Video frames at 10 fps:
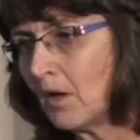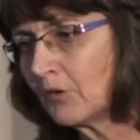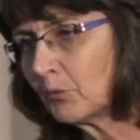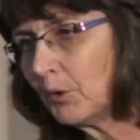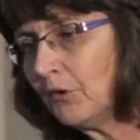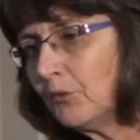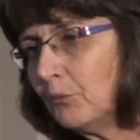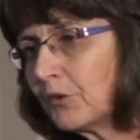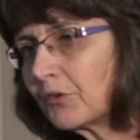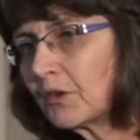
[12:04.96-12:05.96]
So what is the
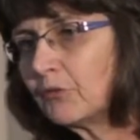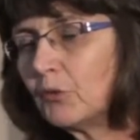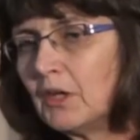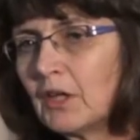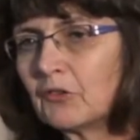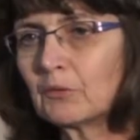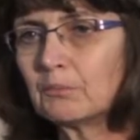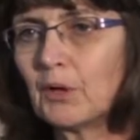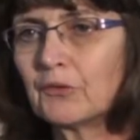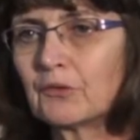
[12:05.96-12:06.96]
risk if you E
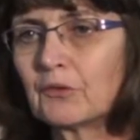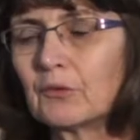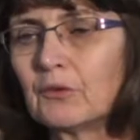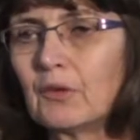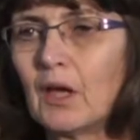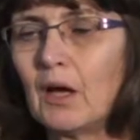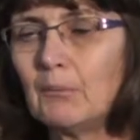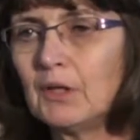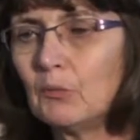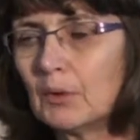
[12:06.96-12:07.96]
antigen positive? How
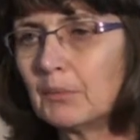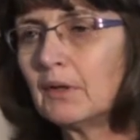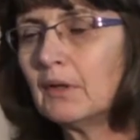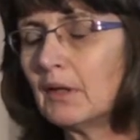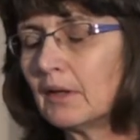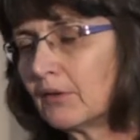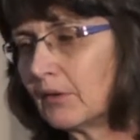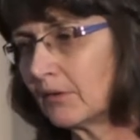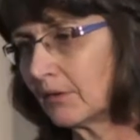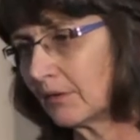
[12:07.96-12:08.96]
many women in
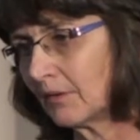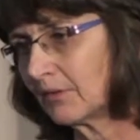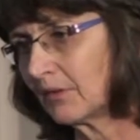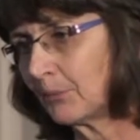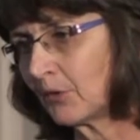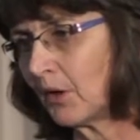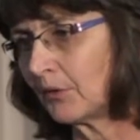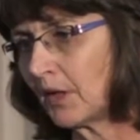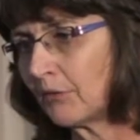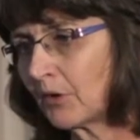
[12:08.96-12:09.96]

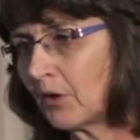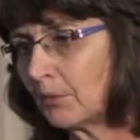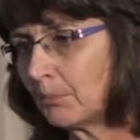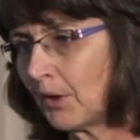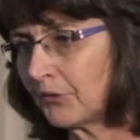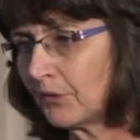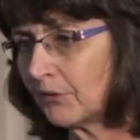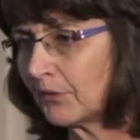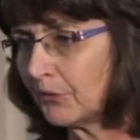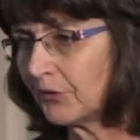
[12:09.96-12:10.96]
sub-Saharan Africa are
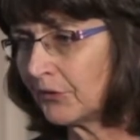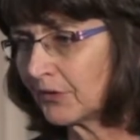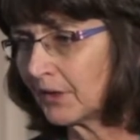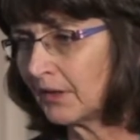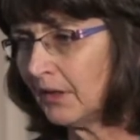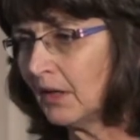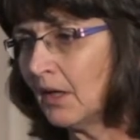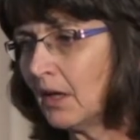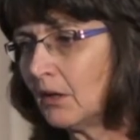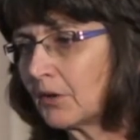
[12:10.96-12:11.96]
positive? And this is a study
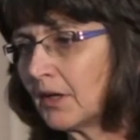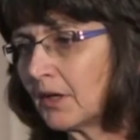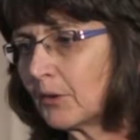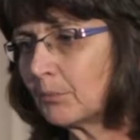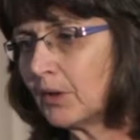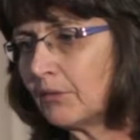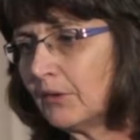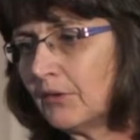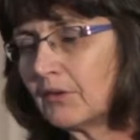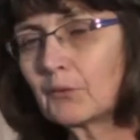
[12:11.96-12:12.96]
looking at the
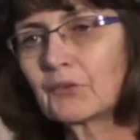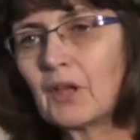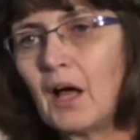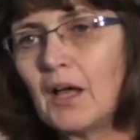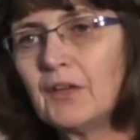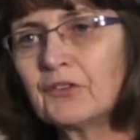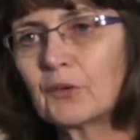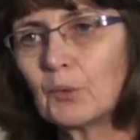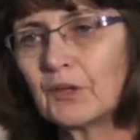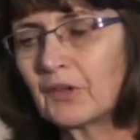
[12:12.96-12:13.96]
prevalence. It was highest
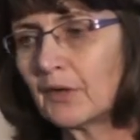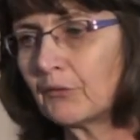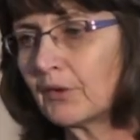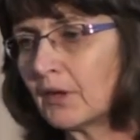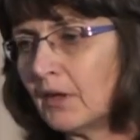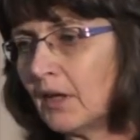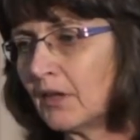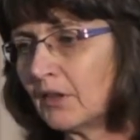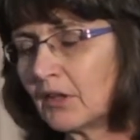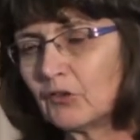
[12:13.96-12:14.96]
in West Africa,
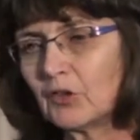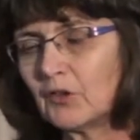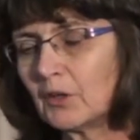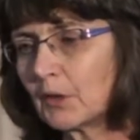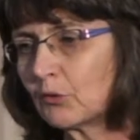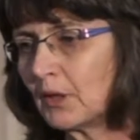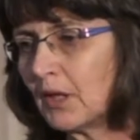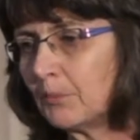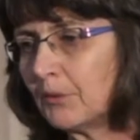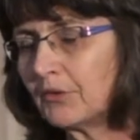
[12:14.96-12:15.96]
at Nigeria by
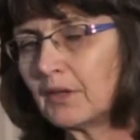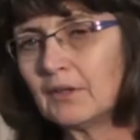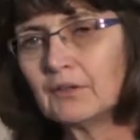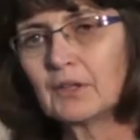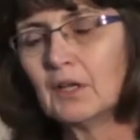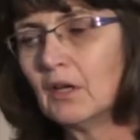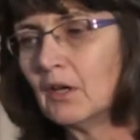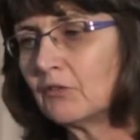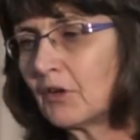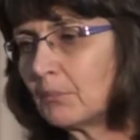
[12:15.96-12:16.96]
28%,
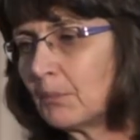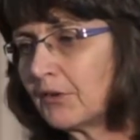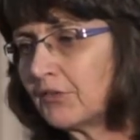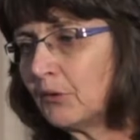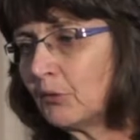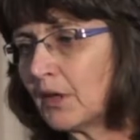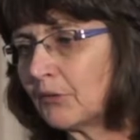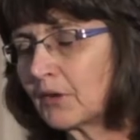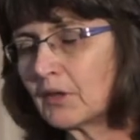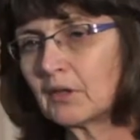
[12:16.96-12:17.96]
followed by Central
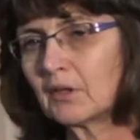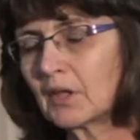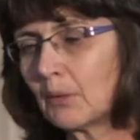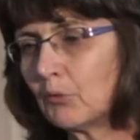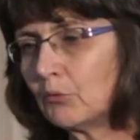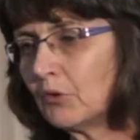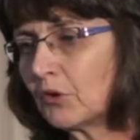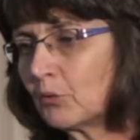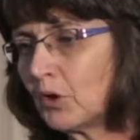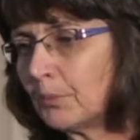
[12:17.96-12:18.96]
Africa, Cameroon
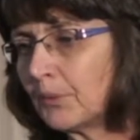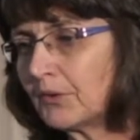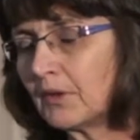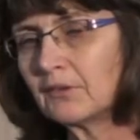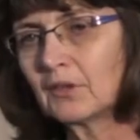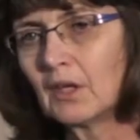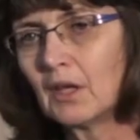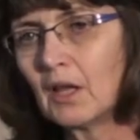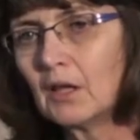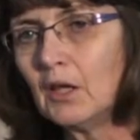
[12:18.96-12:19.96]
at 12%,
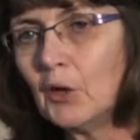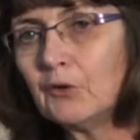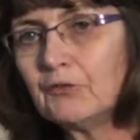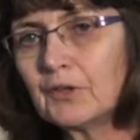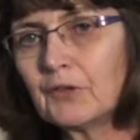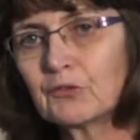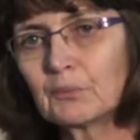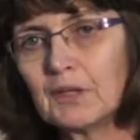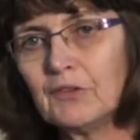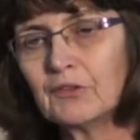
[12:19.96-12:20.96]
lower figures
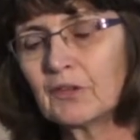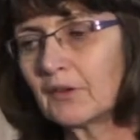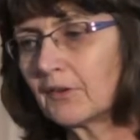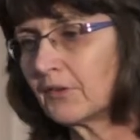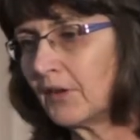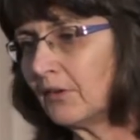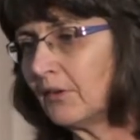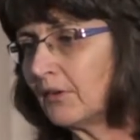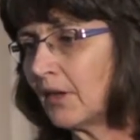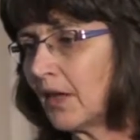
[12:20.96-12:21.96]
from Eastern and
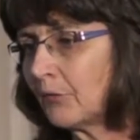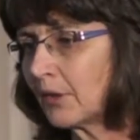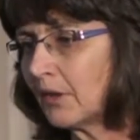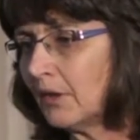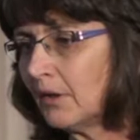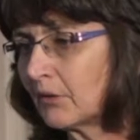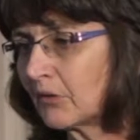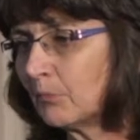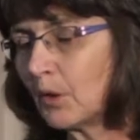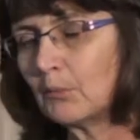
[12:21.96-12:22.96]
Southern Africa,
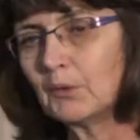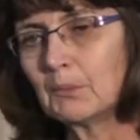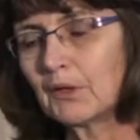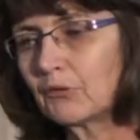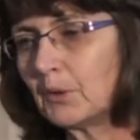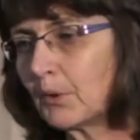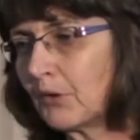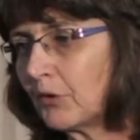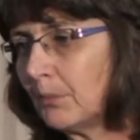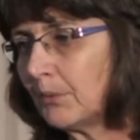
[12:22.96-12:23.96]
Zimbabwe about
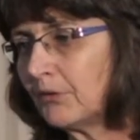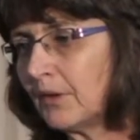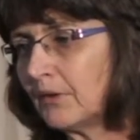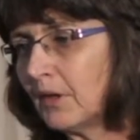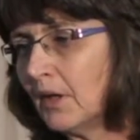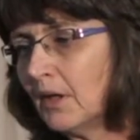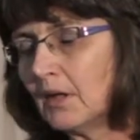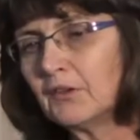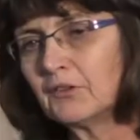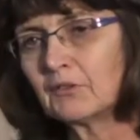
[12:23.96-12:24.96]
3.3%,
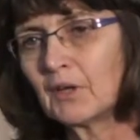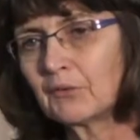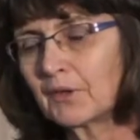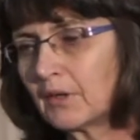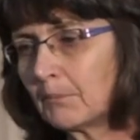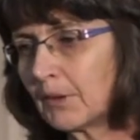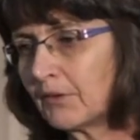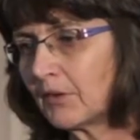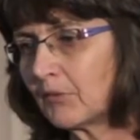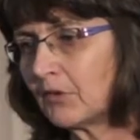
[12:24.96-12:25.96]
and South Africa about
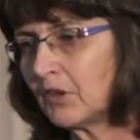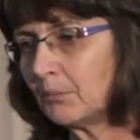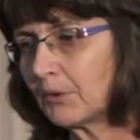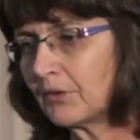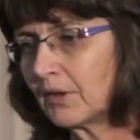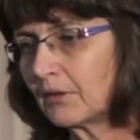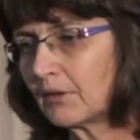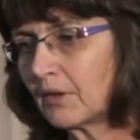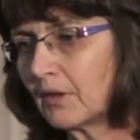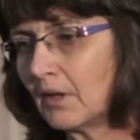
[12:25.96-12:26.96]
17%.
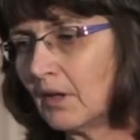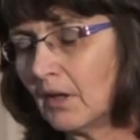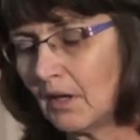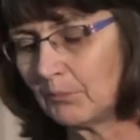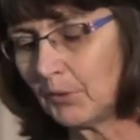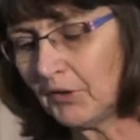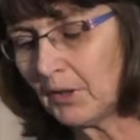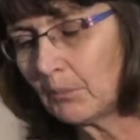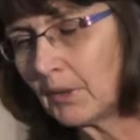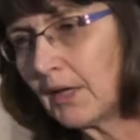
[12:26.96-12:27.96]
And
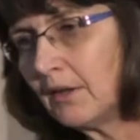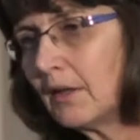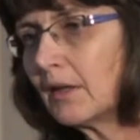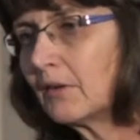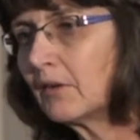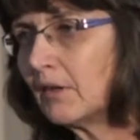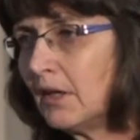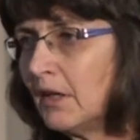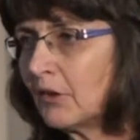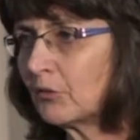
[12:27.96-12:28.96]
bearing in mind that
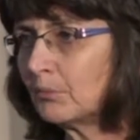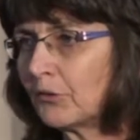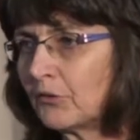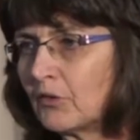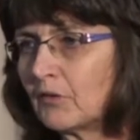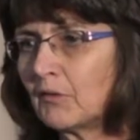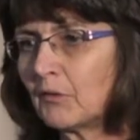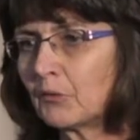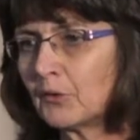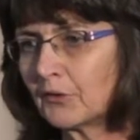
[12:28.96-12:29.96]
e antigen positivity
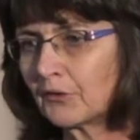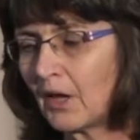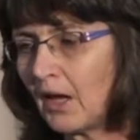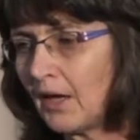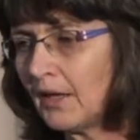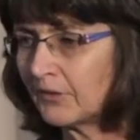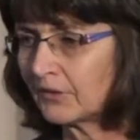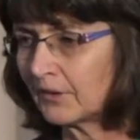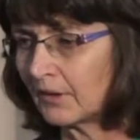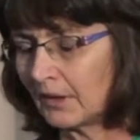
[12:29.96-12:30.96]
was not as high
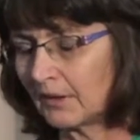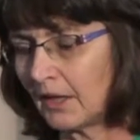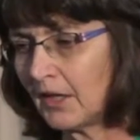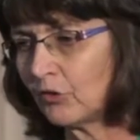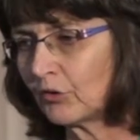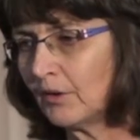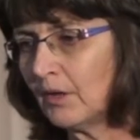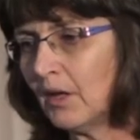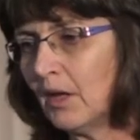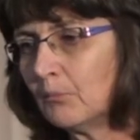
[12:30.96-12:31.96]
as in, in Asia,
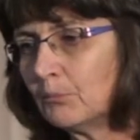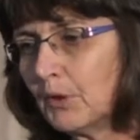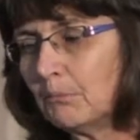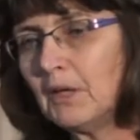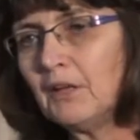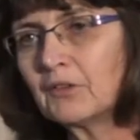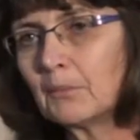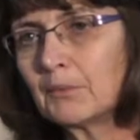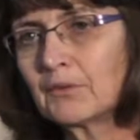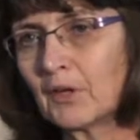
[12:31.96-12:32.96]
many
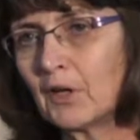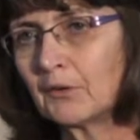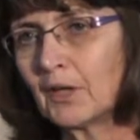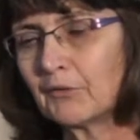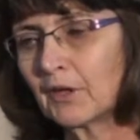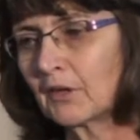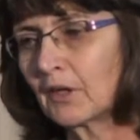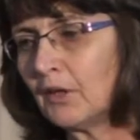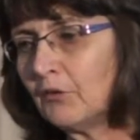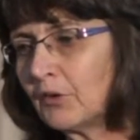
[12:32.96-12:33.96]
sub-Saharan African
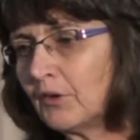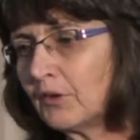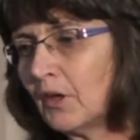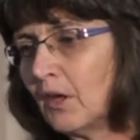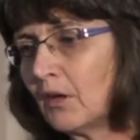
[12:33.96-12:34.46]
countries,